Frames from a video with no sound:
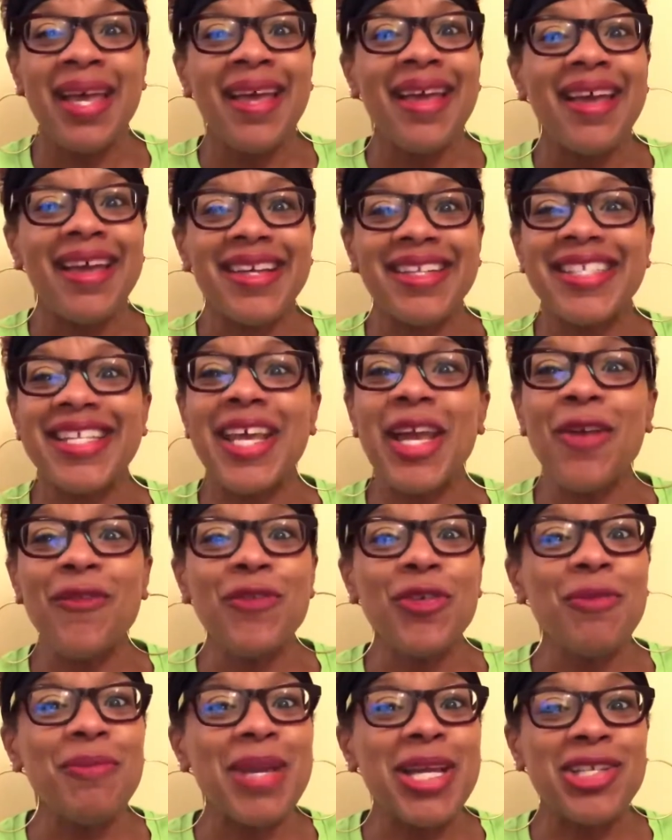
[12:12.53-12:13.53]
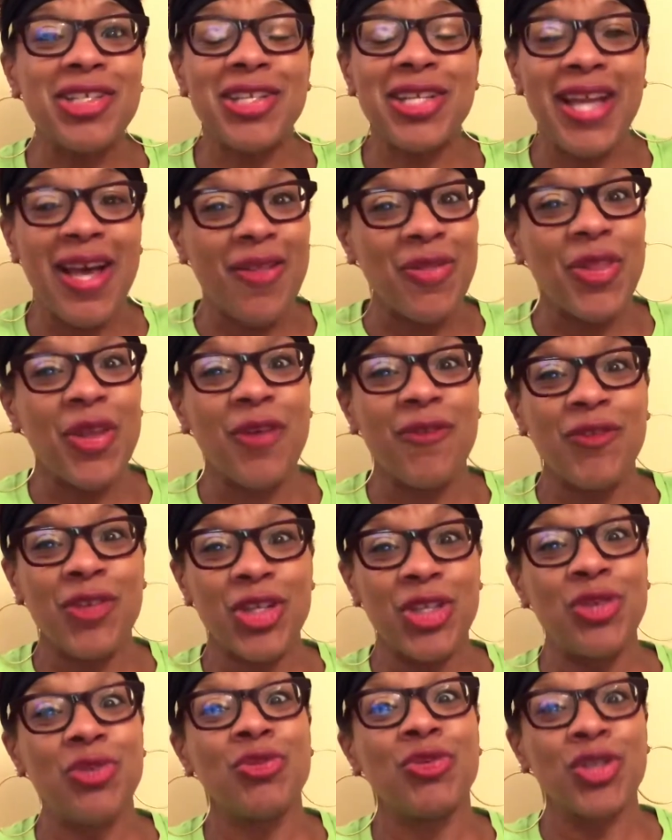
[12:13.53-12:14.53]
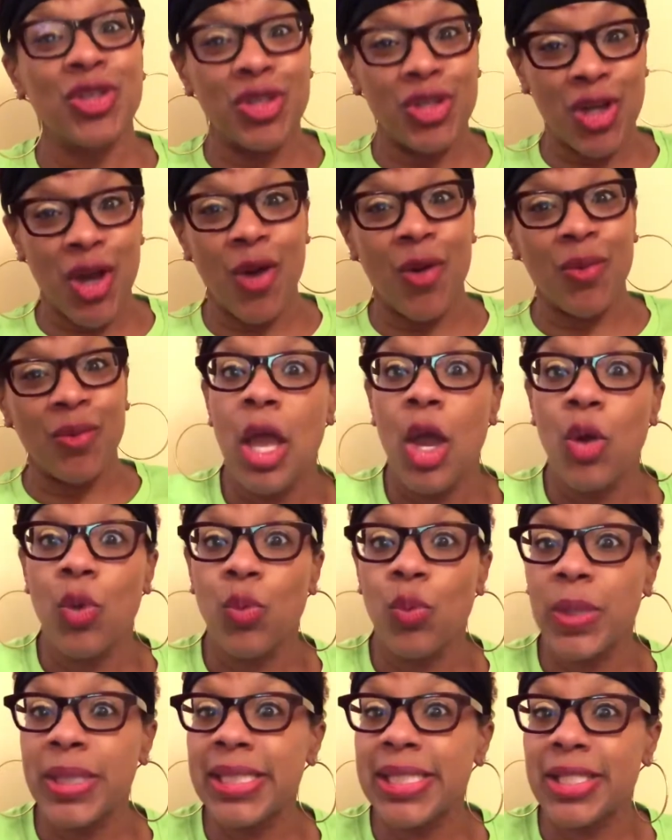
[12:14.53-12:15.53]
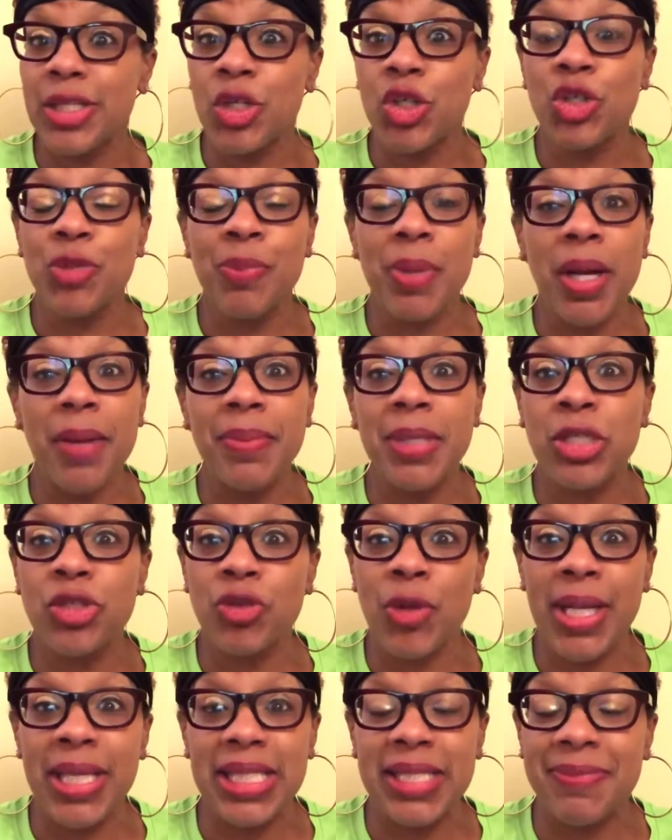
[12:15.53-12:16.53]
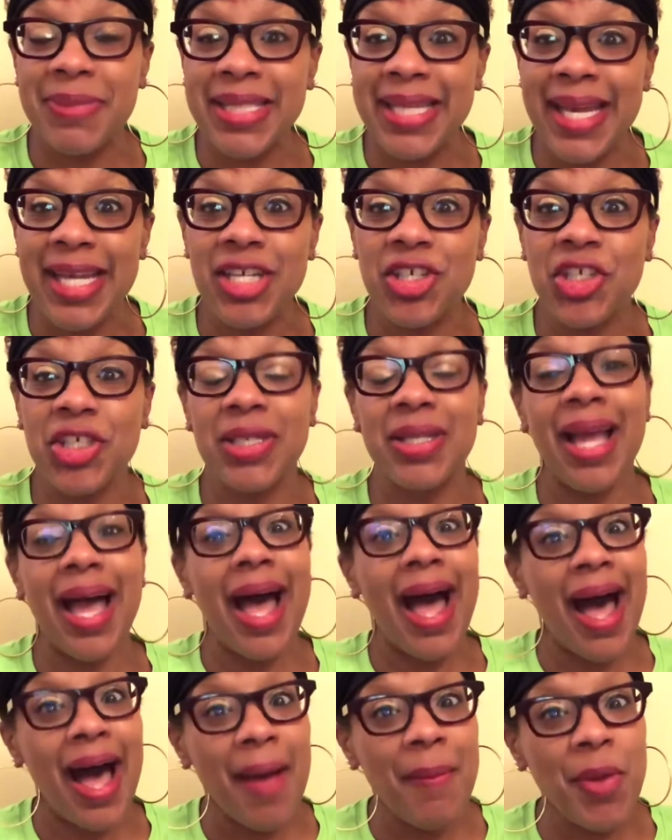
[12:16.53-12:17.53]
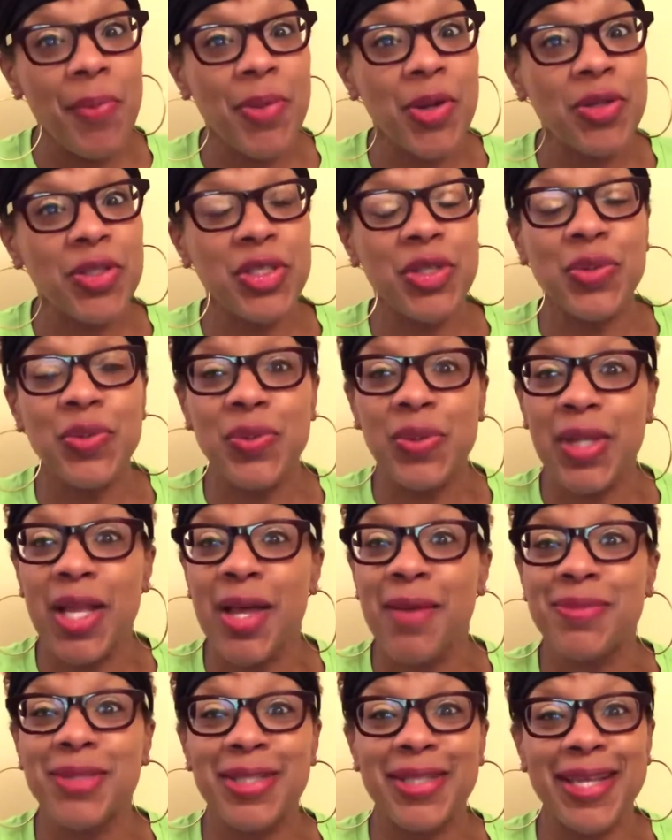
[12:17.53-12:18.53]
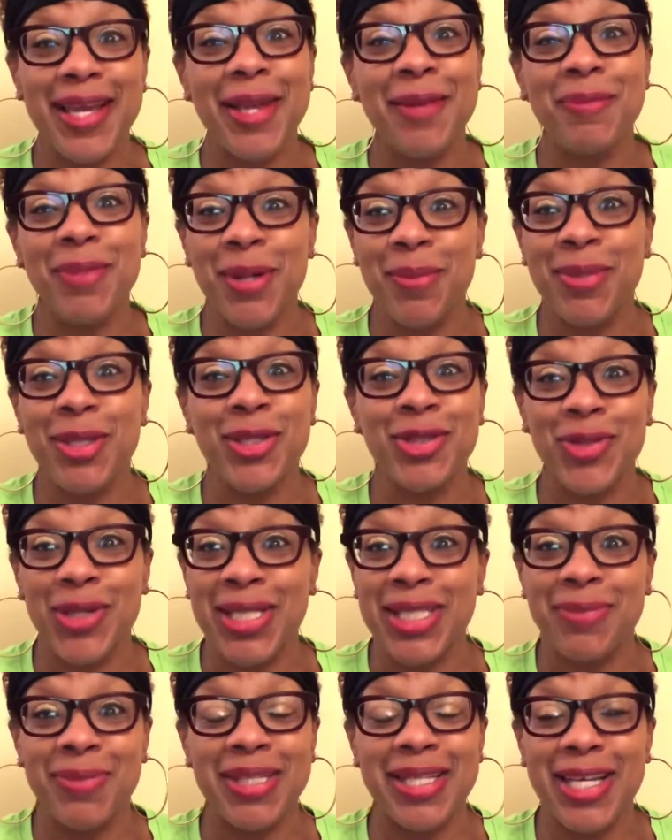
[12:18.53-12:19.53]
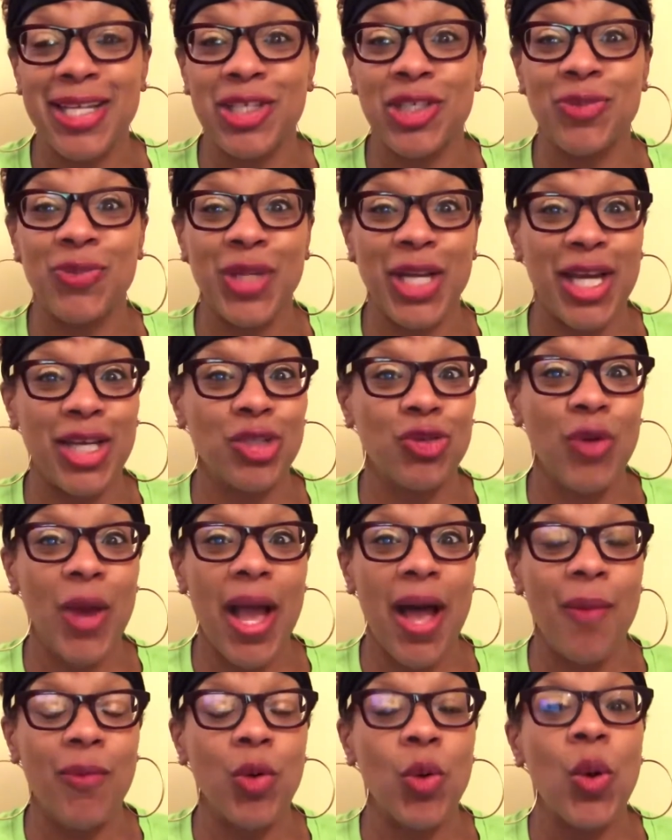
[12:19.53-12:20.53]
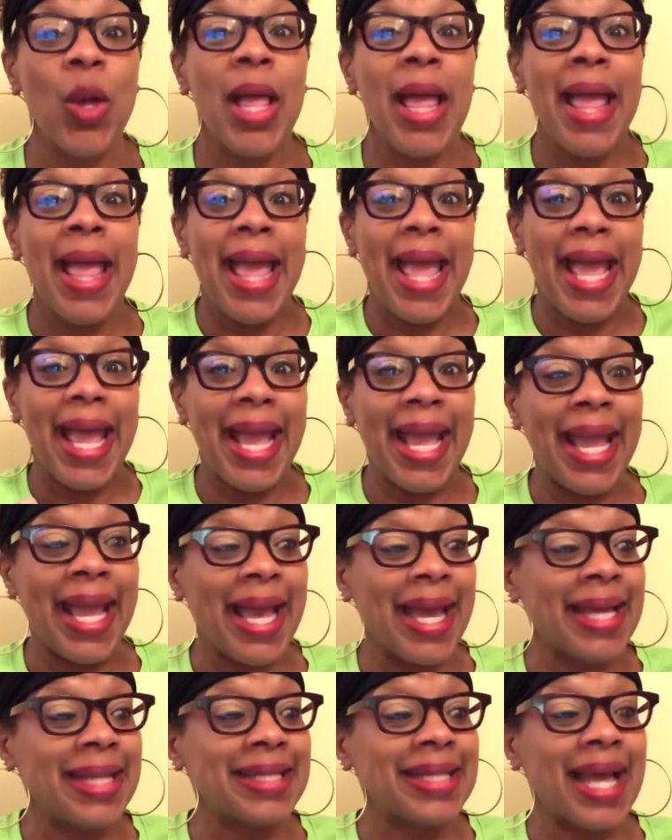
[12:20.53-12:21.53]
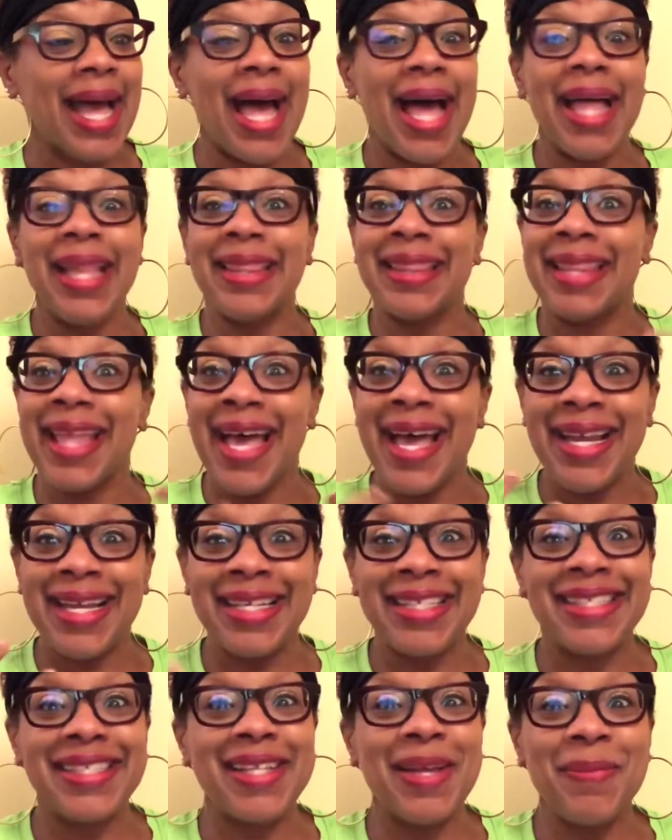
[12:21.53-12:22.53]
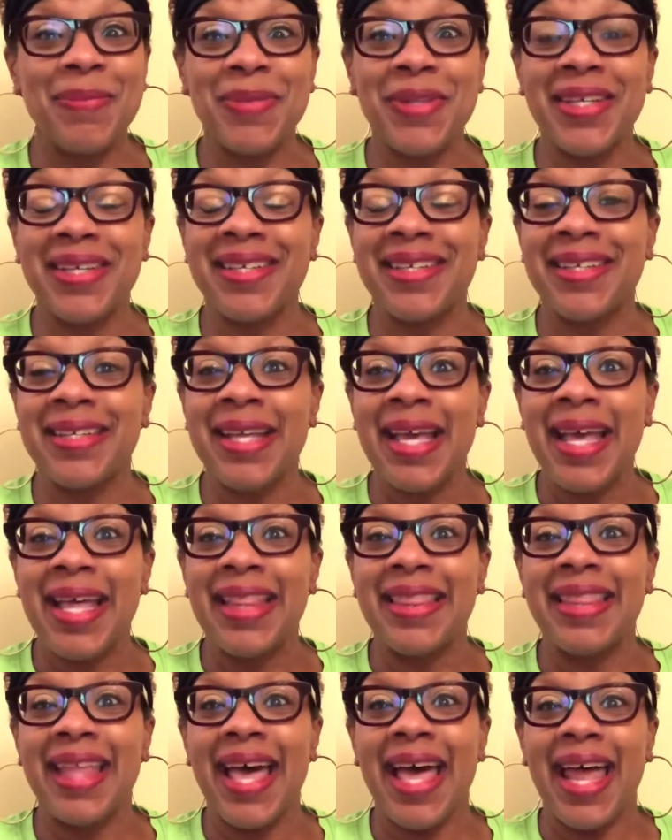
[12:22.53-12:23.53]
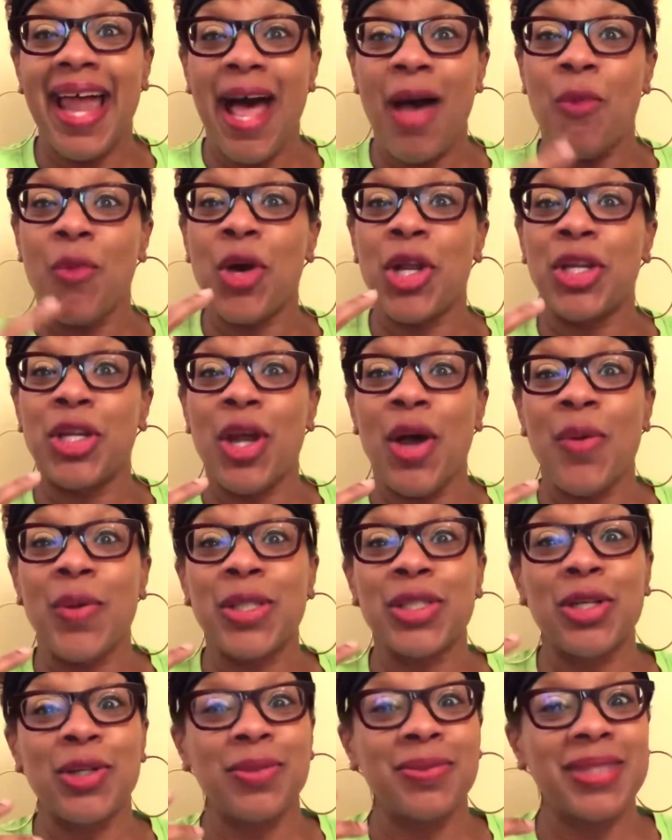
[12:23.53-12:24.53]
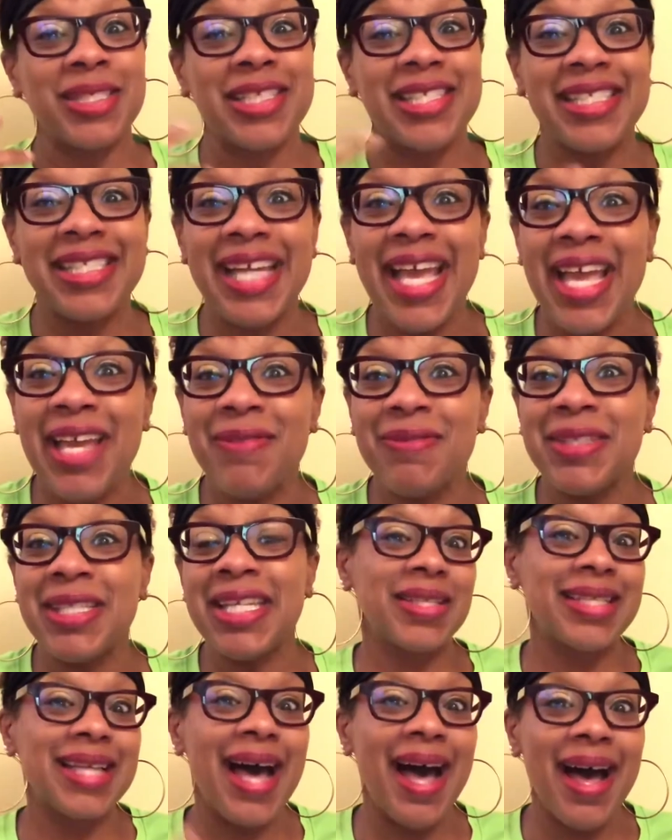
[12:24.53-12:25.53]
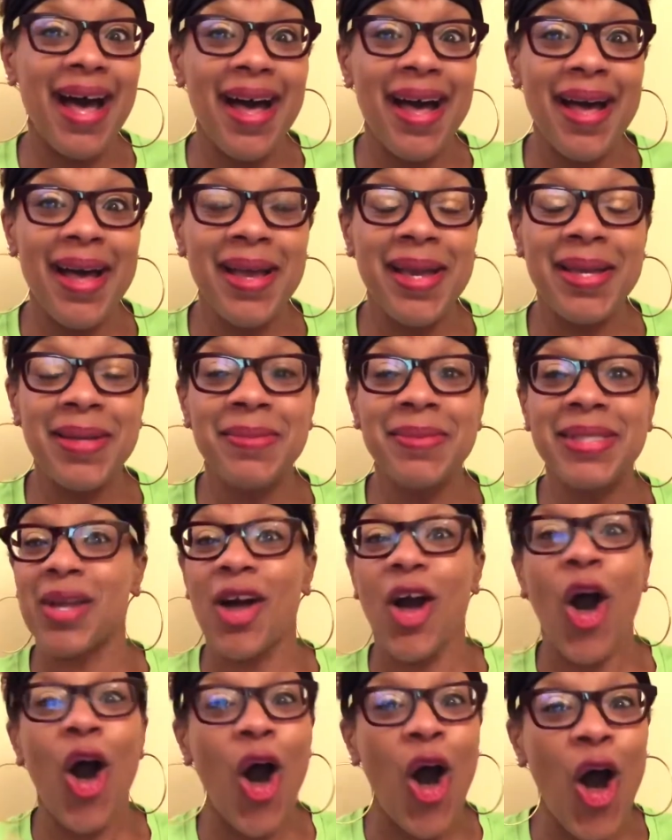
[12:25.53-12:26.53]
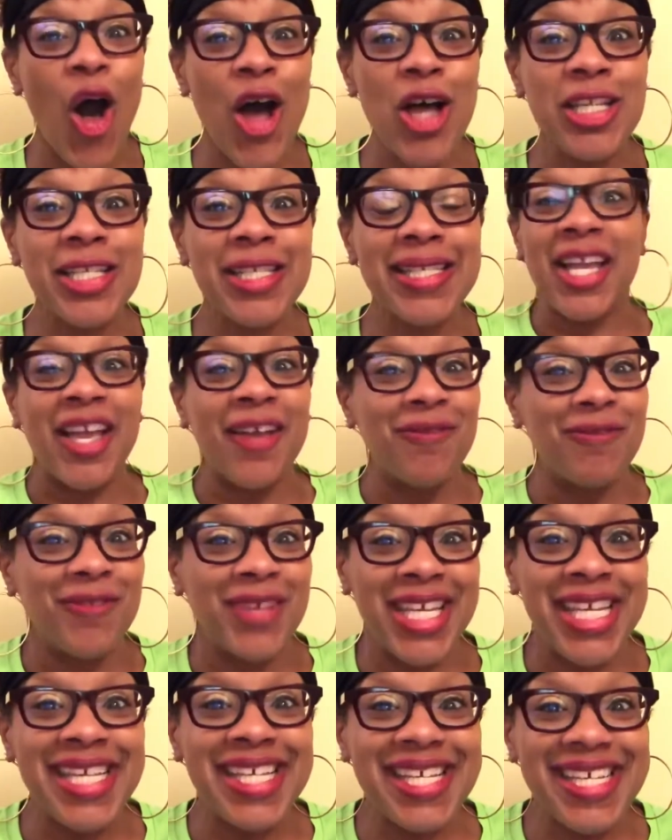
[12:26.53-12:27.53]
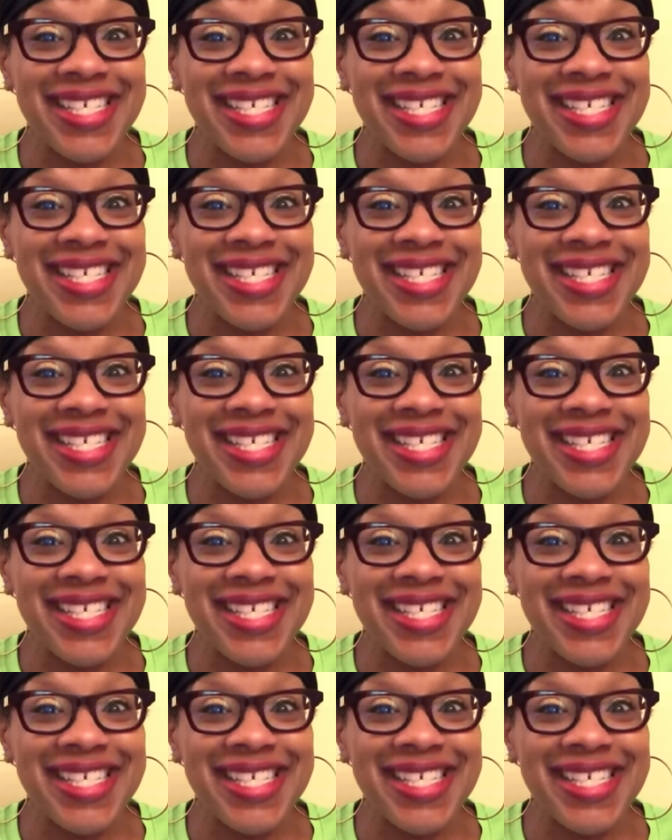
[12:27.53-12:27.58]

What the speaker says: It's information out there for you to know. Research public transportation. I'm a person who loves to take public transportation when I travel, and that is something that I want to know in terms of safety, times, cost, convenience